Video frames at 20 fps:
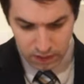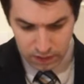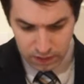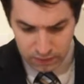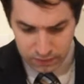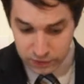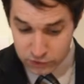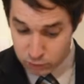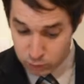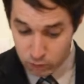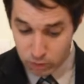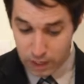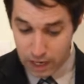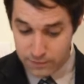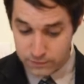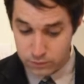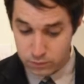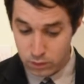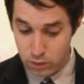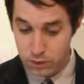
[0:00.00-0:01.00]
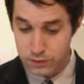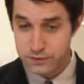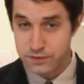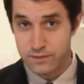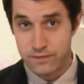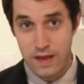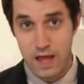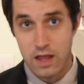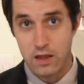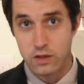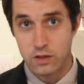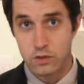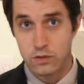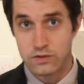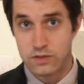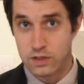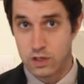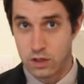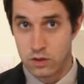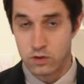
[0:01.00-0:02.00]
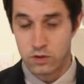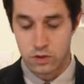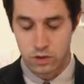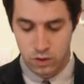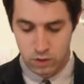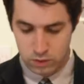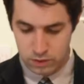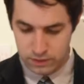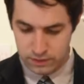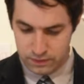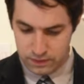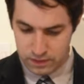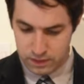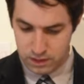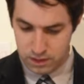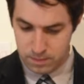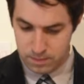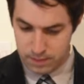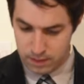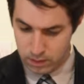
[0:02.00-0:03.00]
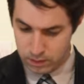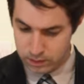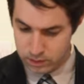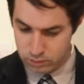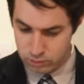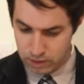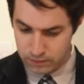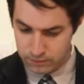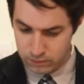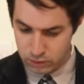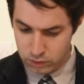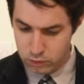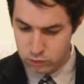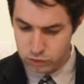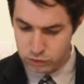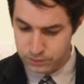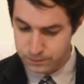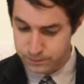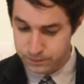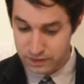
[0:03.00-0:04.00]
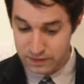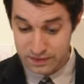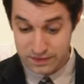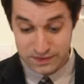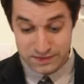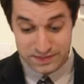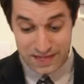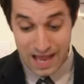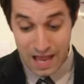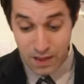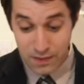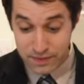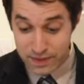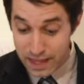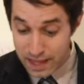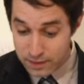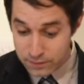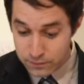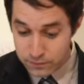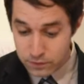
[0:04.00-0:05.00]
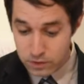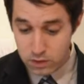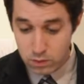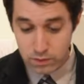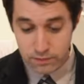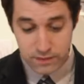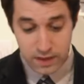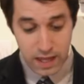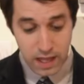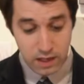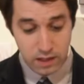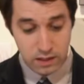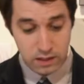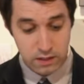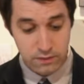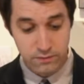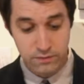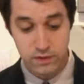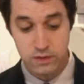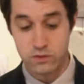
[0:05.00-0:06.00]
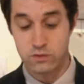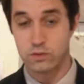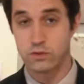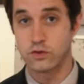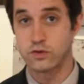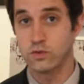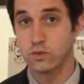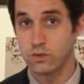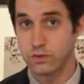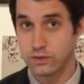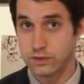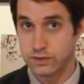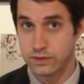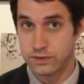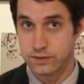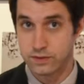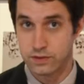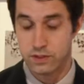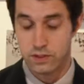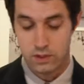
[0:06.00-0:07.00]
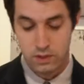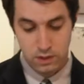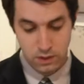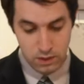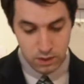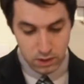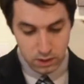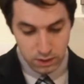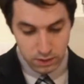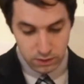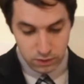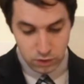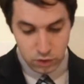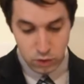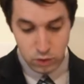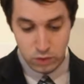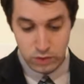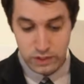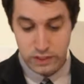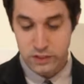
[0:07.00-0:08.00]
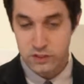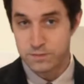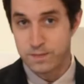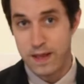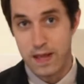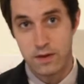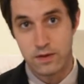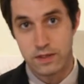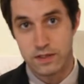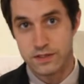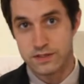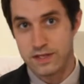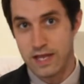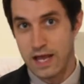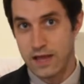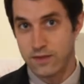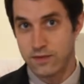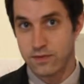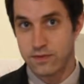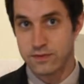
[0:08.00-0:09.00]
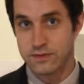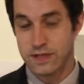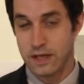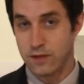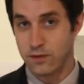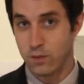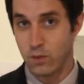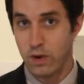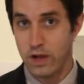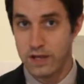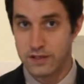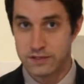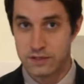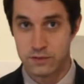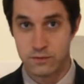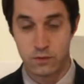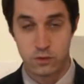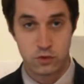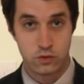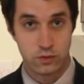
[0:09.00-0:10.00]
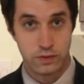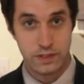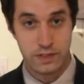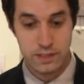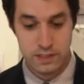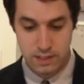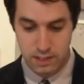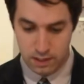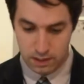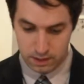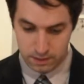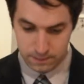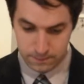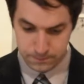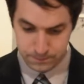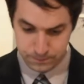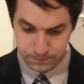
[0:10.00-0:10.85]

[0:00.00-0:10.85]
These were, after all, the values that undergirded the American Revolution. The South had few, if any, of these resources. The newly expounding Southwest had virtually none.